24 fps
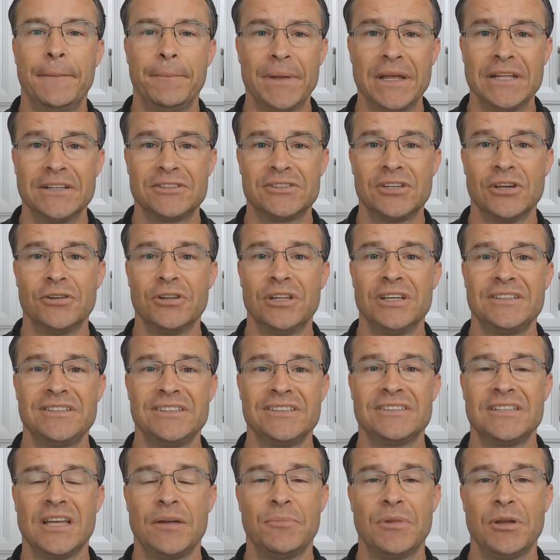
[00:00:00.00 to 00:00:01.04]
And so this
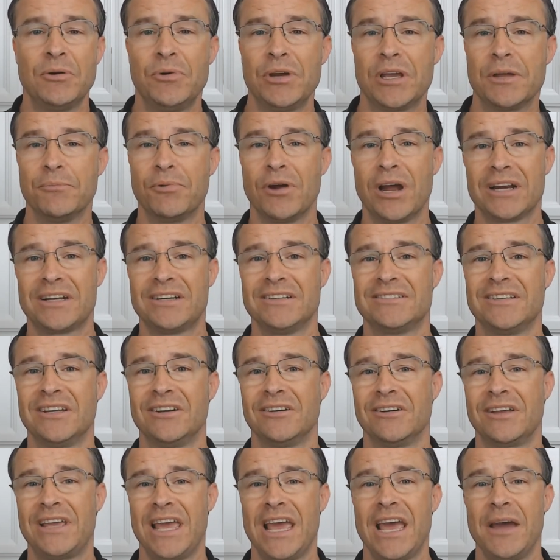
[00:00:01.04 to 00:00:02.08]
is something we can practice on
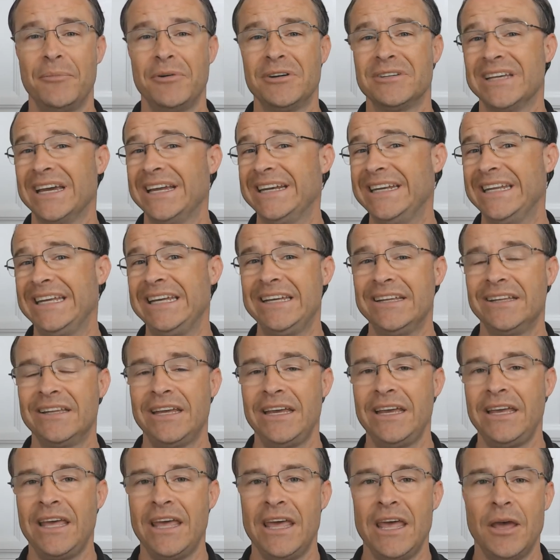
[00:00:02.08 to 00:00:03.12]
our cameras
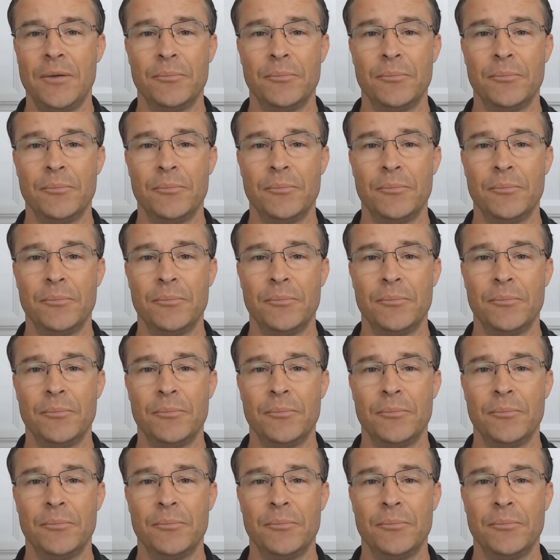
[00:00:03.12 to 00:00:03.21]
ideally,